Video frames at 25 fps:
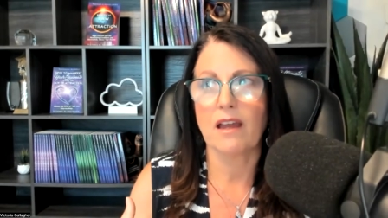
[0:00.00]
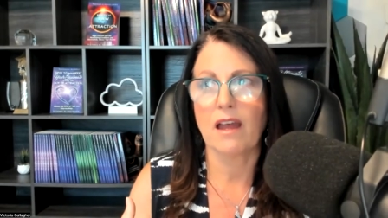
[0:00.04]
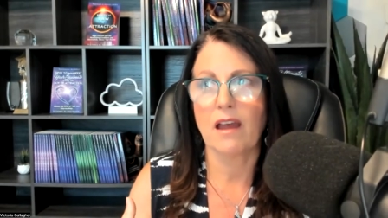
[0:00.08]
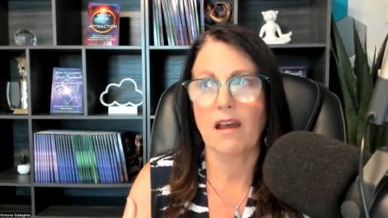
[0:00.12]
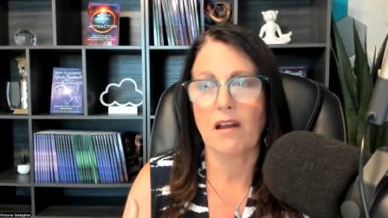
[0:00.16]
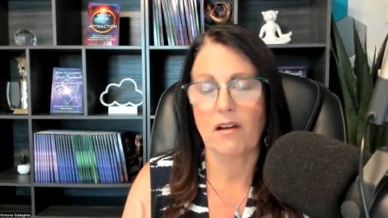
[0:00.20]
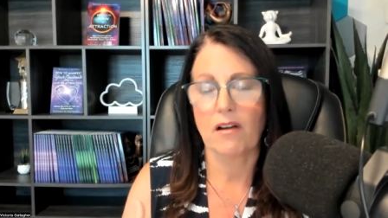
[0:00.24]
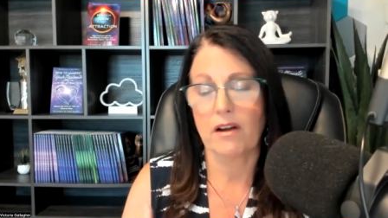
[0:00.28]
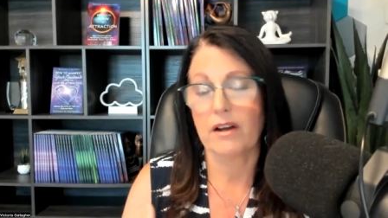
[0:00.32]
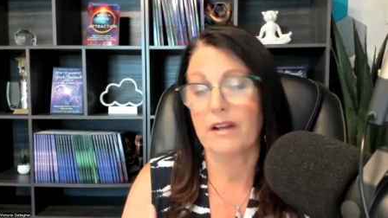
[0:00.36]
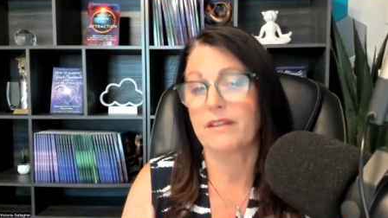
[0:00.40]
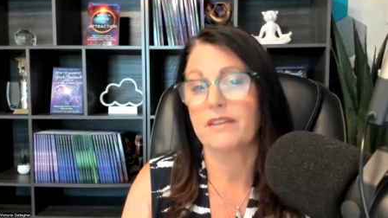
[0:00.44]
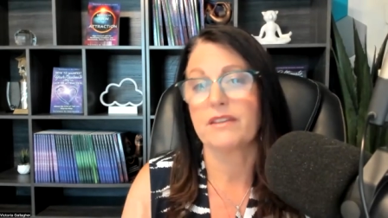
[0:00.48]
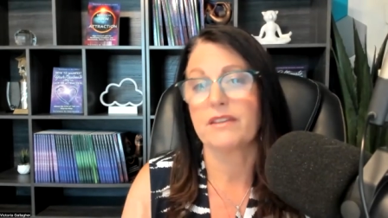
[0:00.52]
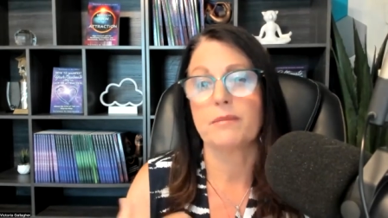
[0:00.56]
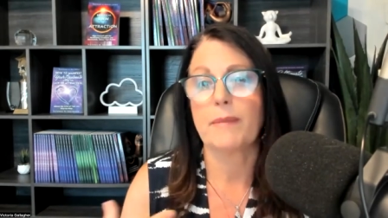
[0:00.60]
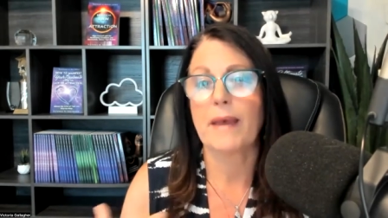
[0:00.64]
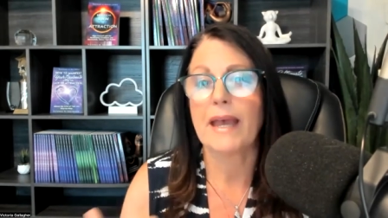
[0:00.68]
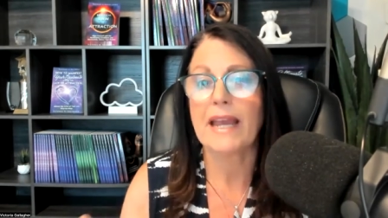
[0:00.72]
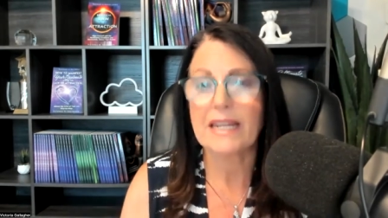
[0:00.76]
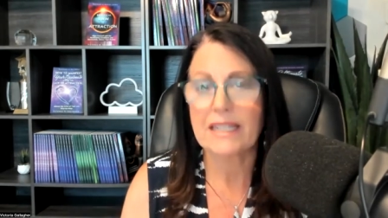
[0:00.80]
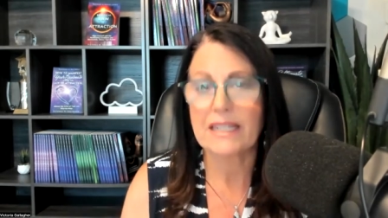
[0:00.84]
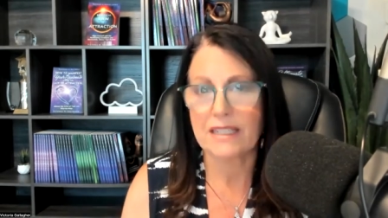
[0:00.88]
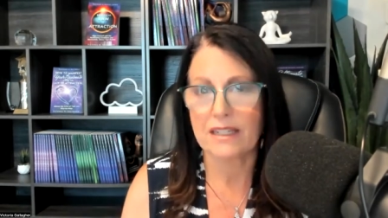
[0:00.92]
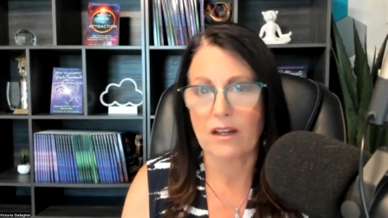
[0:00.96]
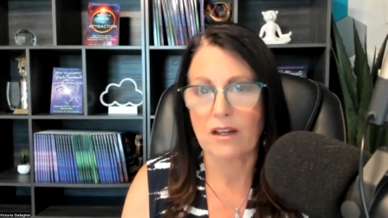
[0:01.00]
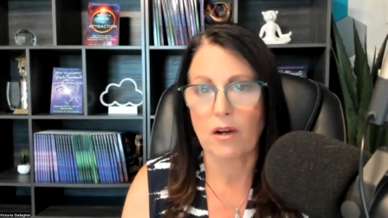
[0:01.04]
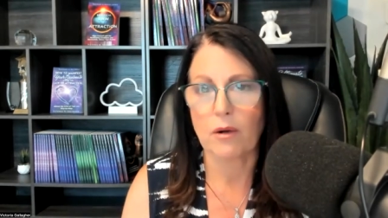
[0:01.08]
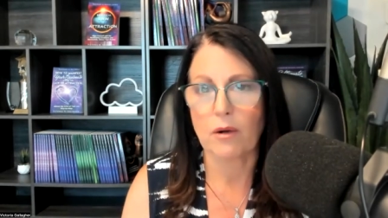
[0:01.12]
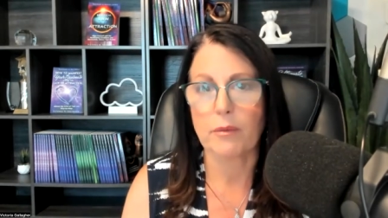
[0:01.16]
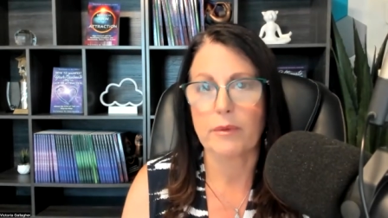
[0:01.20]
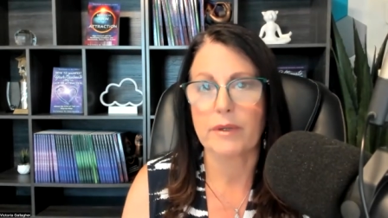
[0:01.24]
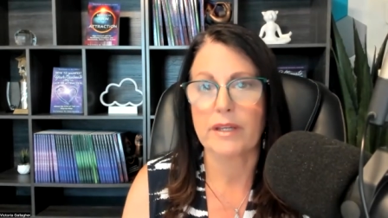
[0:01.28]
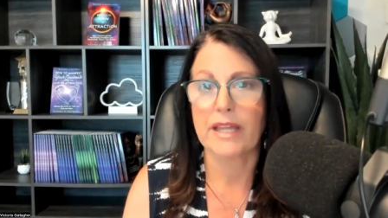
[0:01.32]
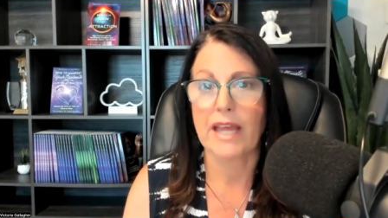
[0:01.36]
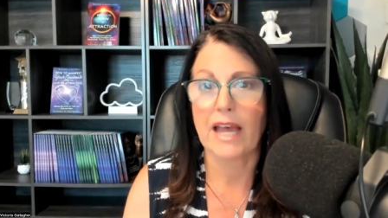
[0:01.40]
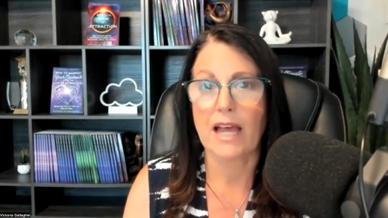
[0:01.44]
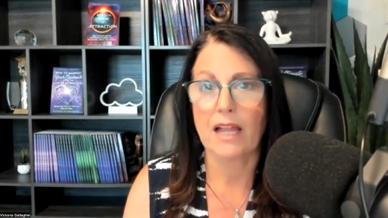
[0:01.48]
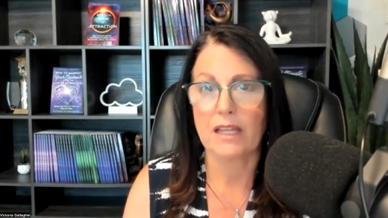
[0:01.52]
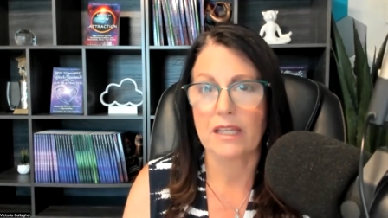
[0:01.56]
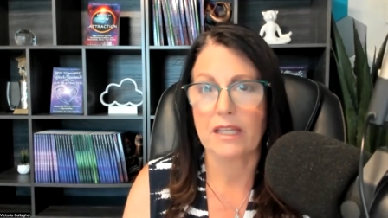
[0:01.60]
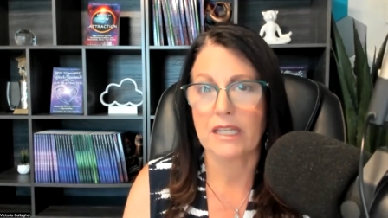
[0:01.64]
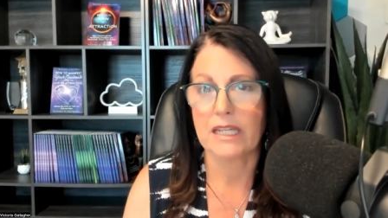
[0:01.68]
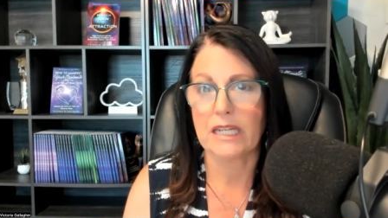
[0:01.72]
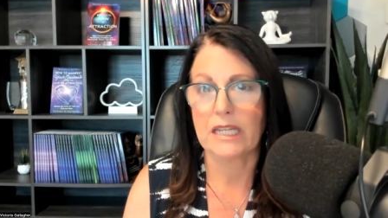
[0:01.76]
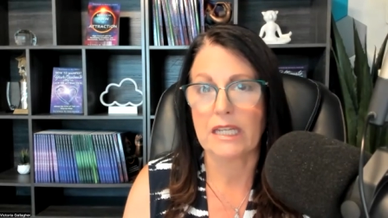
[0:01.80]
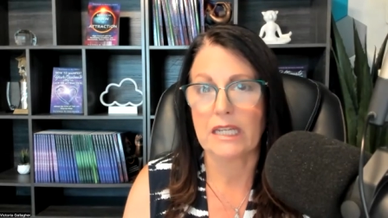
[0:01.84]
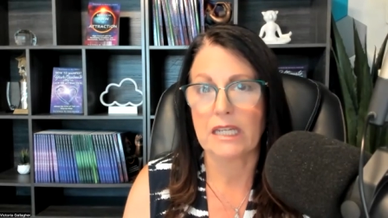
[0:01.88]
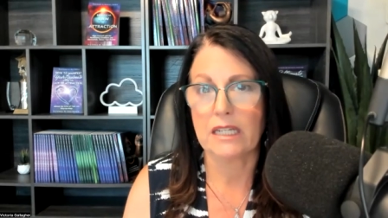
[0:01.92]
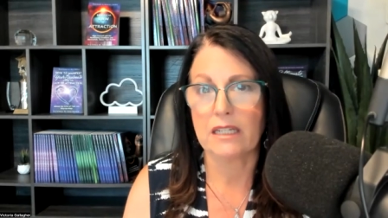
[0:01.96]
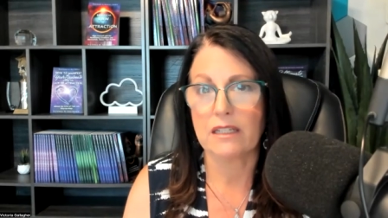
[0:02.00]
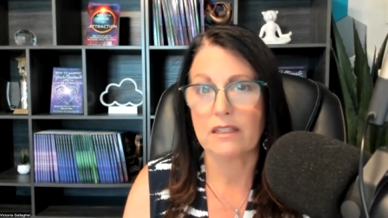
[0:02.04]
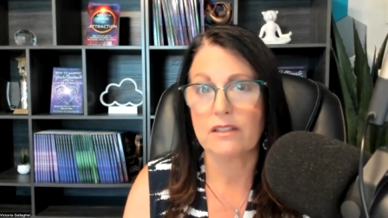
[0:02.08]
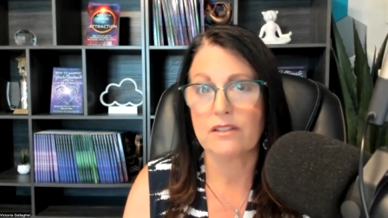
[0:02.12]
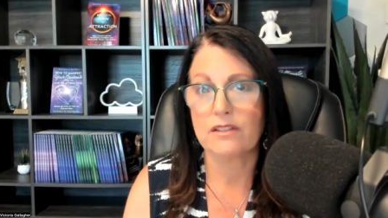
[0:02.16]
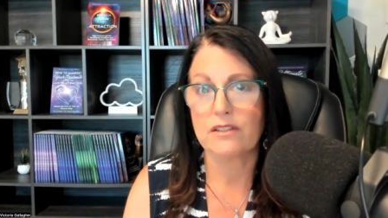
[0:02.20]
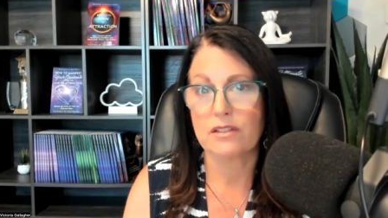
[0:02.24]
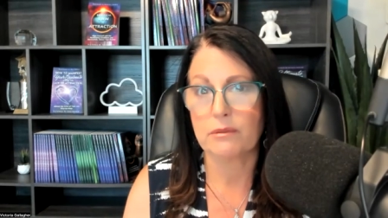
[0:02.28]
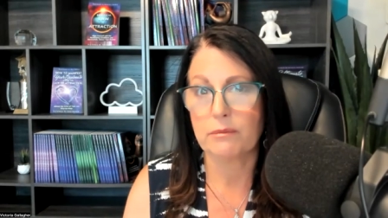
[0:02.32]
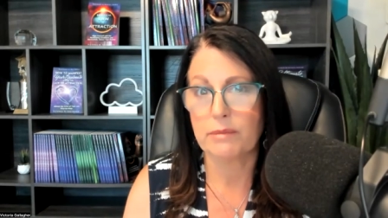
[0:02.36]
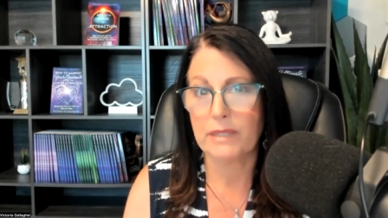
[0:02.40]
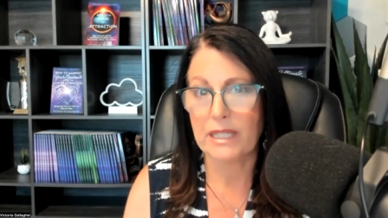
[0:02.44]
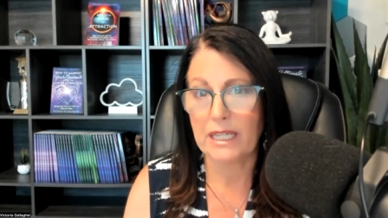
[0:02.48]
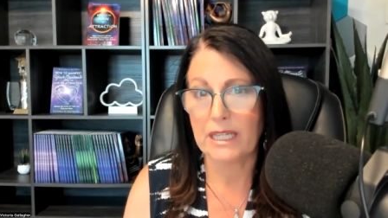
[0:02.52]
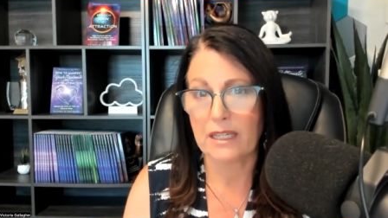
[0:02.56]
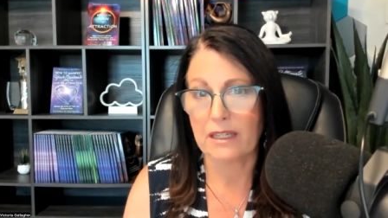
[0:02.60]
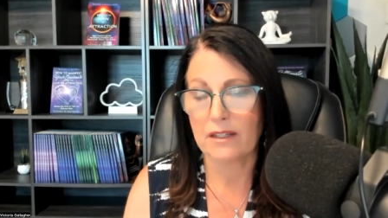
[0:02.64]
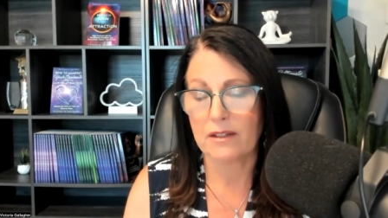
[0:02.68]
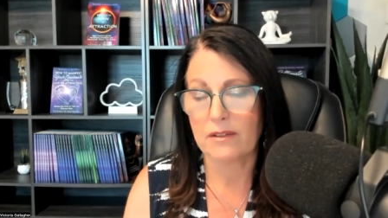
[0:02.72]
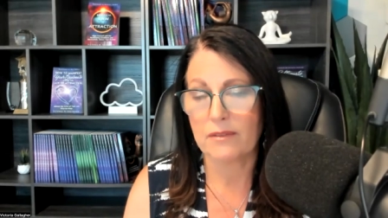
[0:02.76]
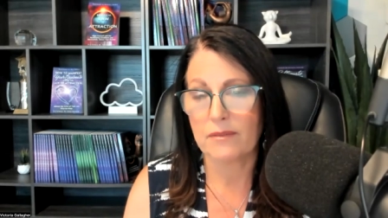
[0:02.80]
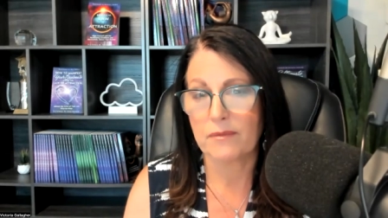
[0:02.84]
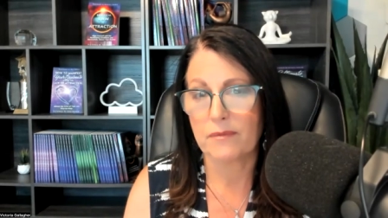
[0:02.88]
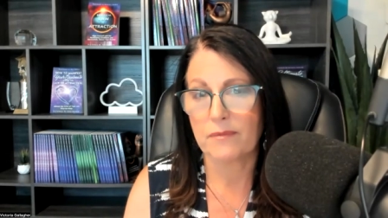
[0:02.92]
are expecting our reality to be